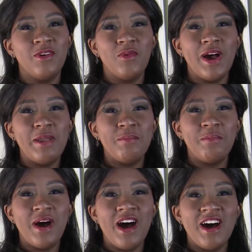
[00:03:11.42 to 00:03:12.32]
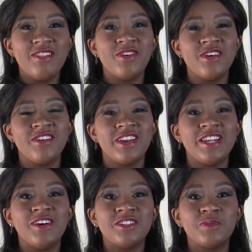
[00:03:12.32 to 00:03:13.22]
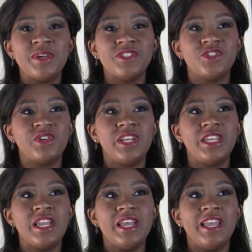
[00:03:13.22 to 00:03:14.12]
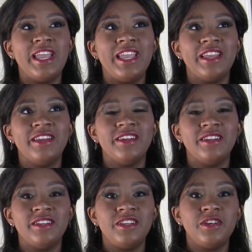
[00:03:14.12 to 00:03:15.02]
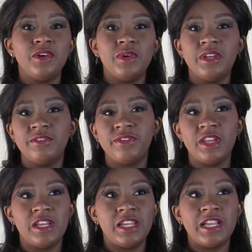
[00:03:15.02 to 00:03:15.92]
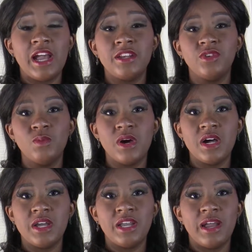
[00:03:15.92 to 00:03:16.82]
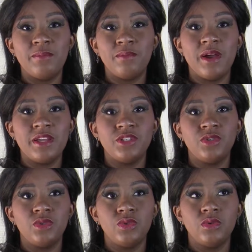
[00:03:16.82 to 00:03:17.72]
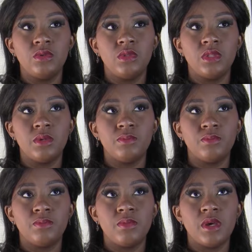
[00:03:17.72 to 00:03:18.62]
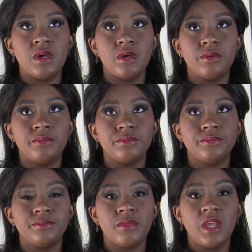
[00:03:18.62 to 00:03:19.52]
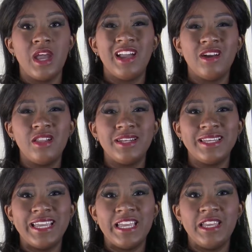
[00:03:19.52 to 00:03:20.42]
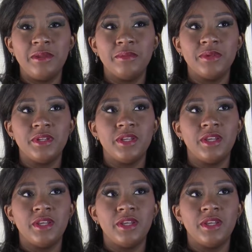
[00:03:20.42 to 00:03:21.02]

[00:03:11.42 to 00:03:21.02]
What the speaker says: why bother? I lost my streak. And if like I do I do the I call it a game.